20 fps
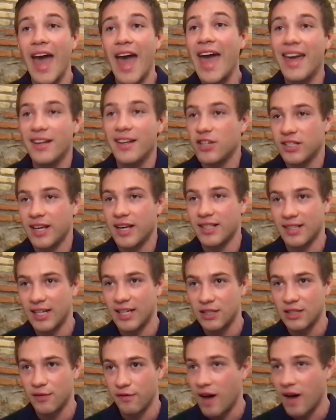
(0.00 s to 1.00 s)
it just gets
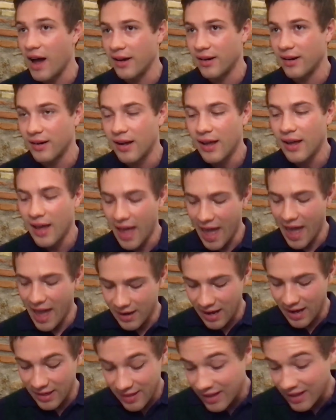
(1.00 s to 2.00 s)
less fun,
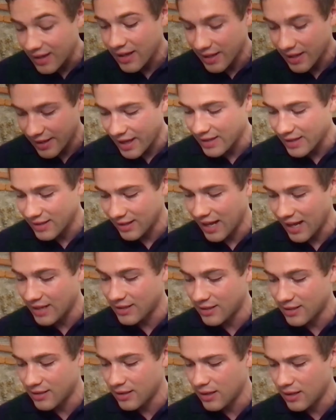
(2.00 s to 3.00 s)
and I think it gets
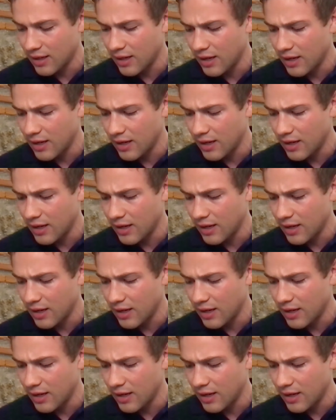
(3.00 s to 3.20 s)
less